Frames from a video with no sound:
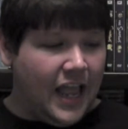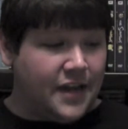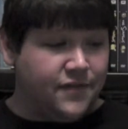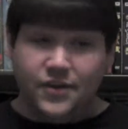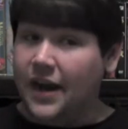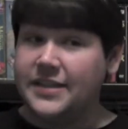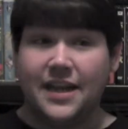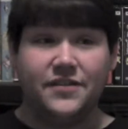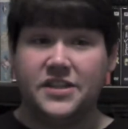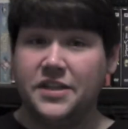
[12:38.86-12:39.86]
And if you guys
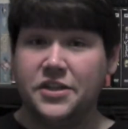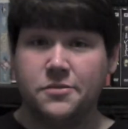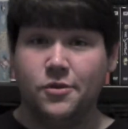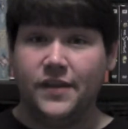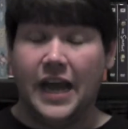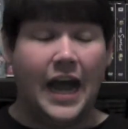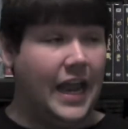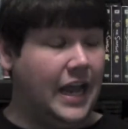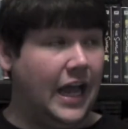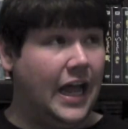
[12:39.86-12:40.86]
haven't seen this movie,
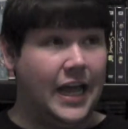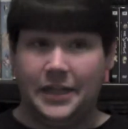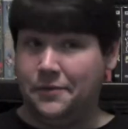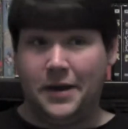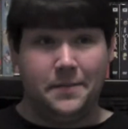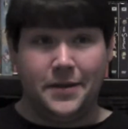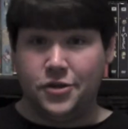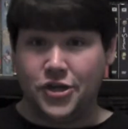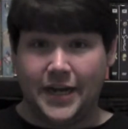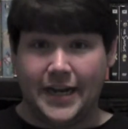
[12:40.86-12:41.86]
I highly recommend
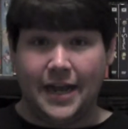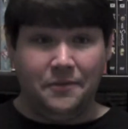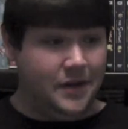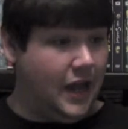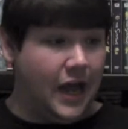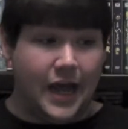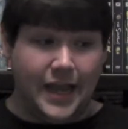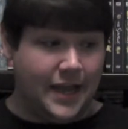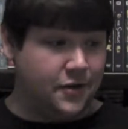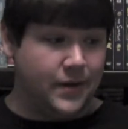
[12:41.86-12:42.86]
you check it out.
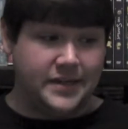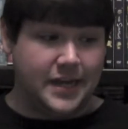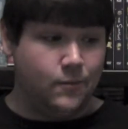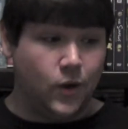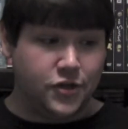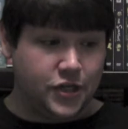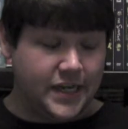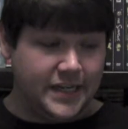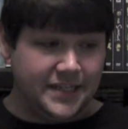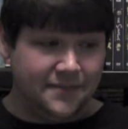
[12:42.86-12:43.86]
I had a great time watching
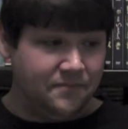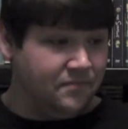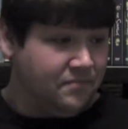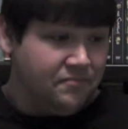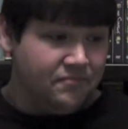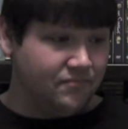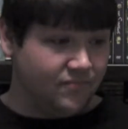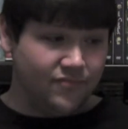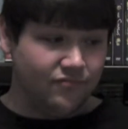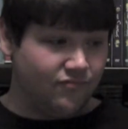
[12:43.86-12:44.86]
it.
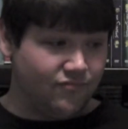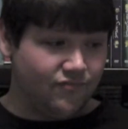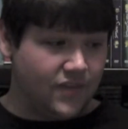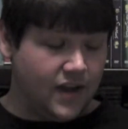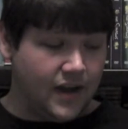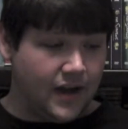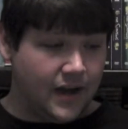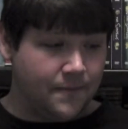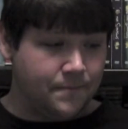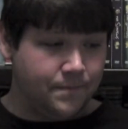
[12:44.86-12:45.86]

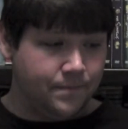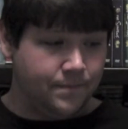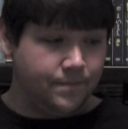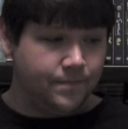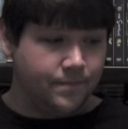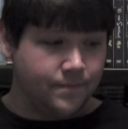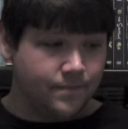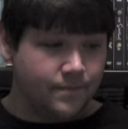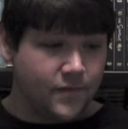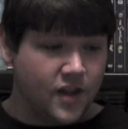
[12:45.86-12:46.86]
Another
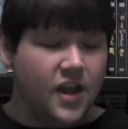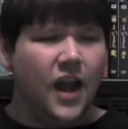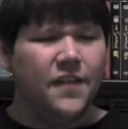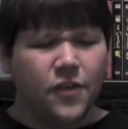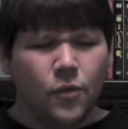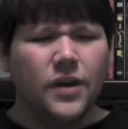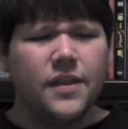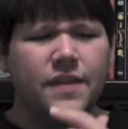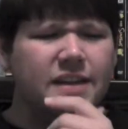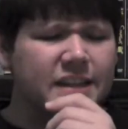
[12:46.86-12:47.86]
one of
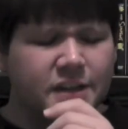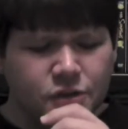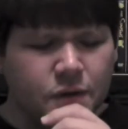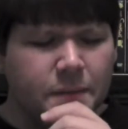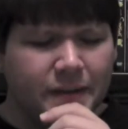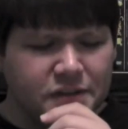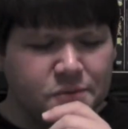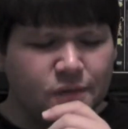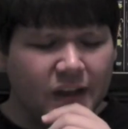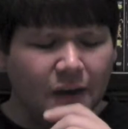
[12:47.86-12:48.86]
the things I enjoyed about
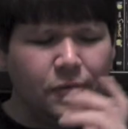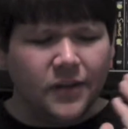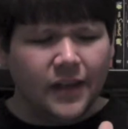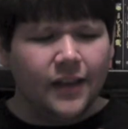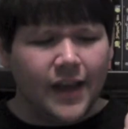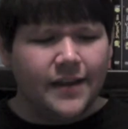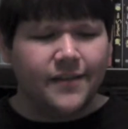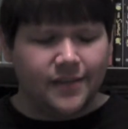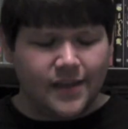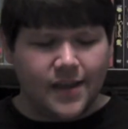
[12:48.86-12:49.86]
this movie, I really
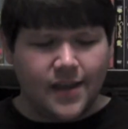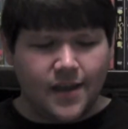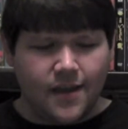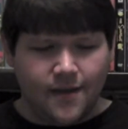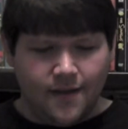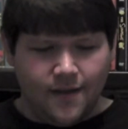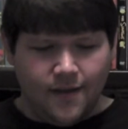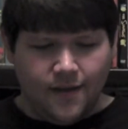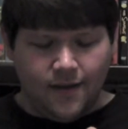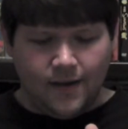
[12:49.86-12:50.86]
liked the
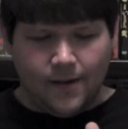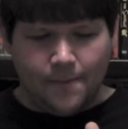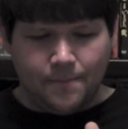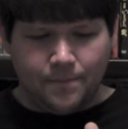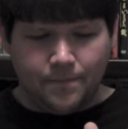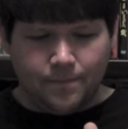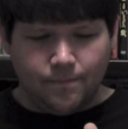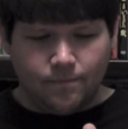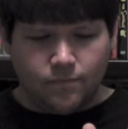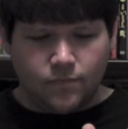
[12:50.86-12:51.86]

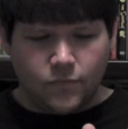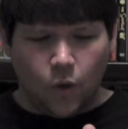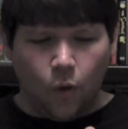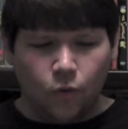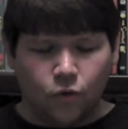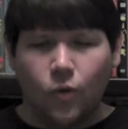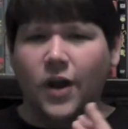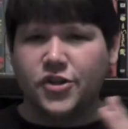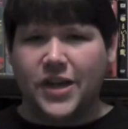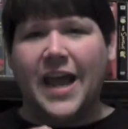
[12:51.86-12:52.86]
whole
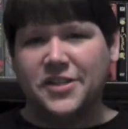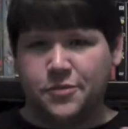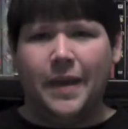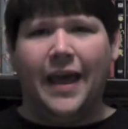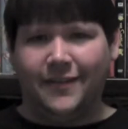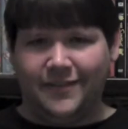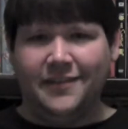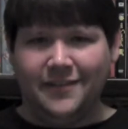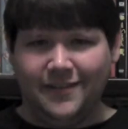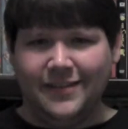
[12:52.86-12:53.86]
crush
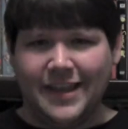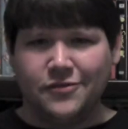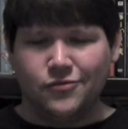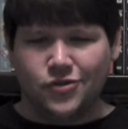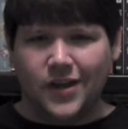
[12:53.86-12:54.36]
aspect that